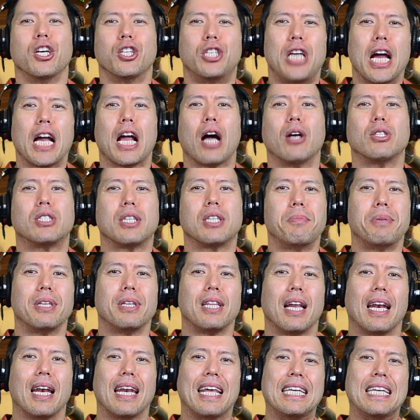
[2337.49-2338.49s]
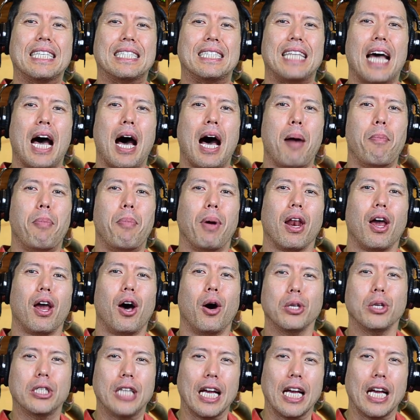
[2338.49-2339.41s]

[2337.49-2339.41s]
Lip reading: Check out some of the links down below.